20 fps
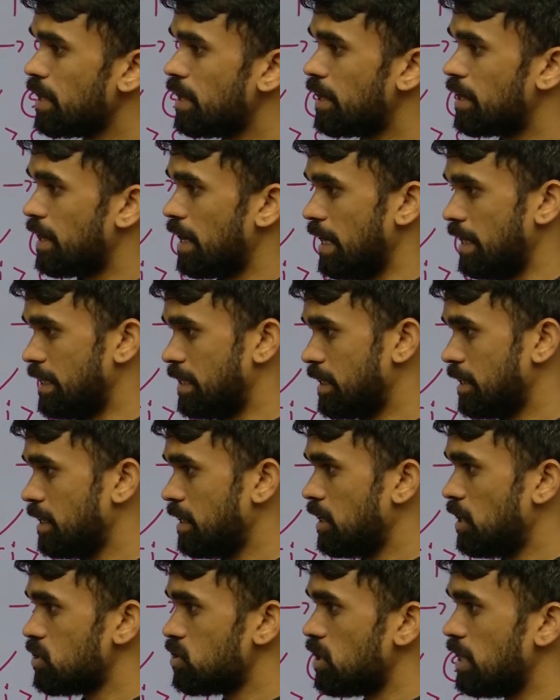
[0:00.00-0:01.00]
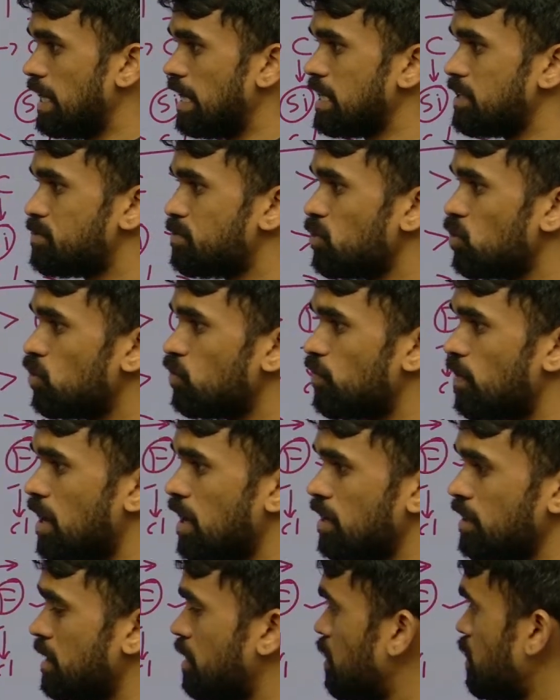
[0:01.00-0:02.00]
right. So let us move
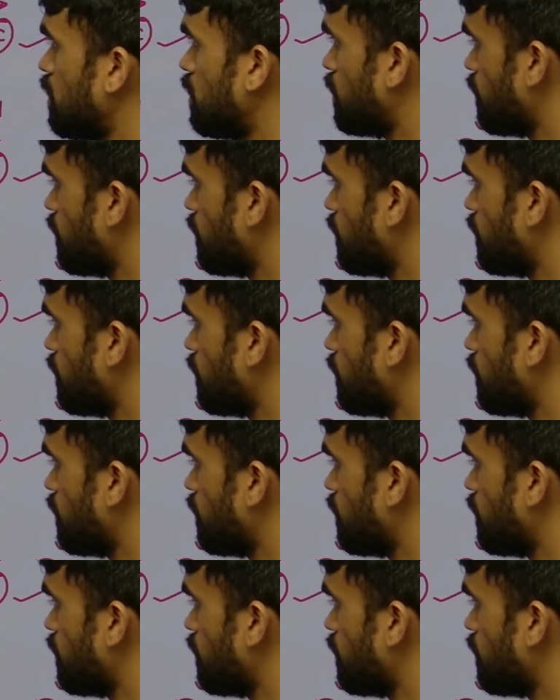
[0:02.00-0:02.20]
further.